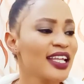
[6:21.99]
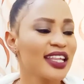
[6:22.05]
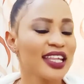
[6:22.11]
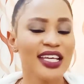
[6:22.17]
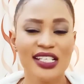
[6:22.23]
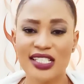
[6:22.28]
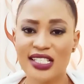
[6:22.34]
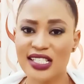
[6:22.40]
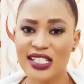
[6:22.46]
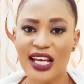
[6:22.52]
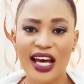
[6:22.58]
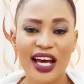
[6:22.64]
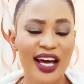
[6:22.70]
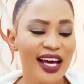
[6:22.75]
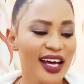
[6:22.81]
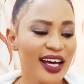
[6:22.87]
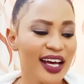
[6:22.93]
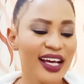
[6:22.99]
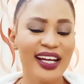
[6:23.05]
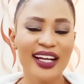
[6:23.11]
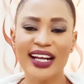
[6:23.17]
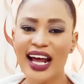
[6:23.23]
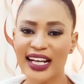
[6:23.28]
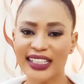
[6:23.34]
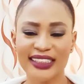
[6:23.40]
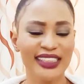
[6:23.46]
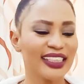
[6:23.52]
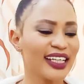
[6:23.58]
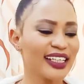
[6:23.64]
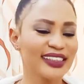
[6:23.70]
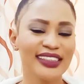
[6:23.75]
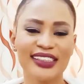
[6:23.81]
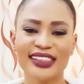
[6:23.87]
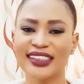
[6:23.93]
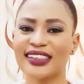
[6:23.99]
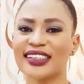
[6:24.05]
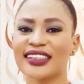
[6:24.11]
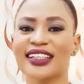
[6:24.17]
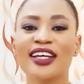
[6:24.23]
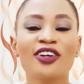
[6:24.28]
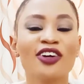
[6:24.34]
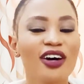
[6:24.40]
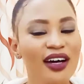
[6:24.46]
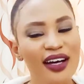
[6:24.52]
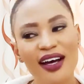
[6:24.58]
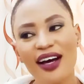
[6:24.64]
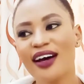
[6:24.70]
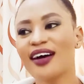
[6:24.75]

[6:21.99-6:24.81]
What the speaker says: this ratchet. No,